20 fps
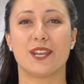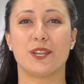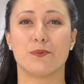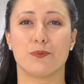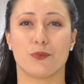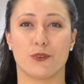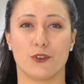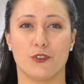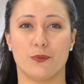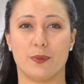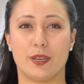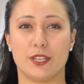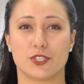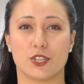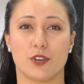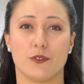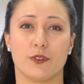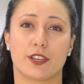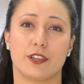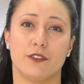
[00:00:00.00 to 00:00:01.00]
improvements
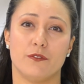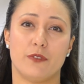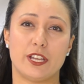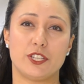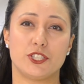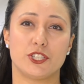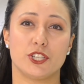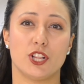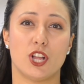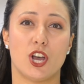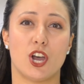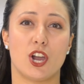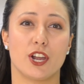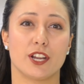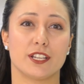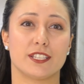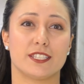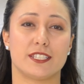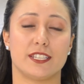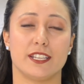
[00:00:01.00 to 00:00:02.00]
over conventional
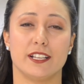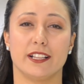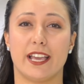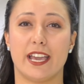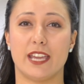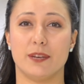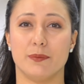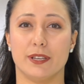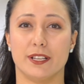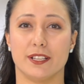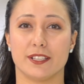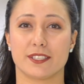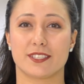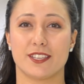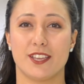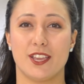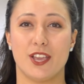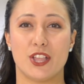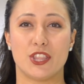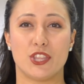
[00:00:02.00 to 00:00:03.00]
hard steel end mills,
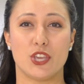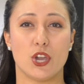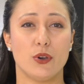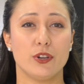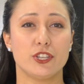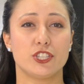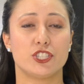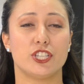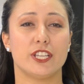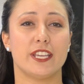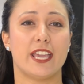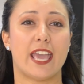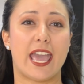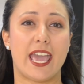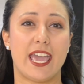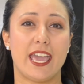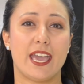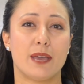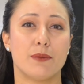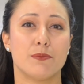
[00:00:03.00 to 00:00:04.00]
the OSG
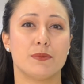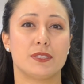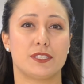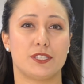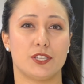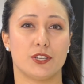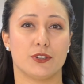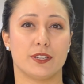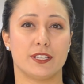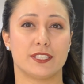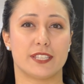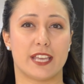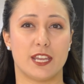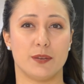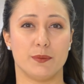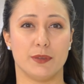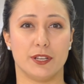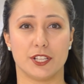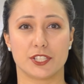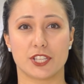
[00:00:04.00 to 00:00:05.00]
AM series
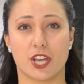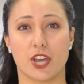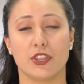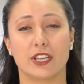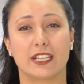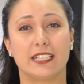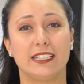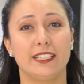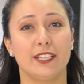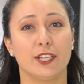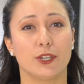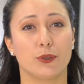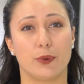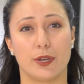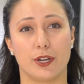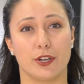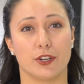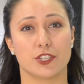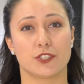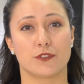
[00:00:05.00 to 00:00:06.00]
end mills are the clear
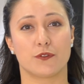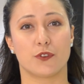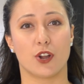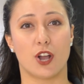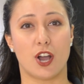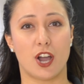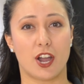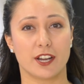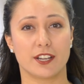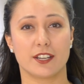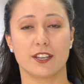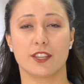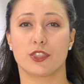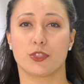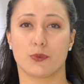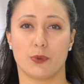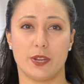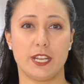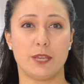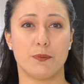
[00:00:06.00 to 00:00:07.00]
winners for hardened
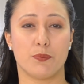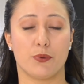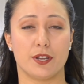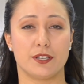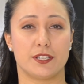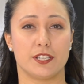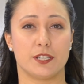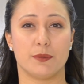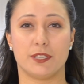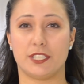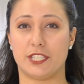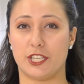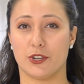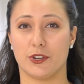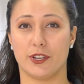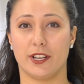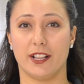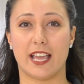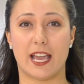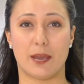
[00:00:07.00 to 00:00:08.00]
3D printed
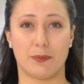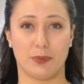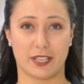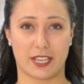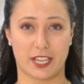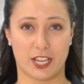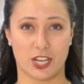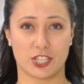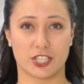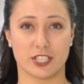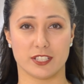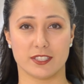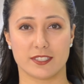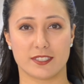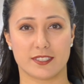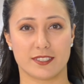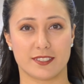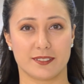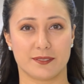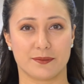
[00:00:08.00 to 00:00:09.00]
material applications.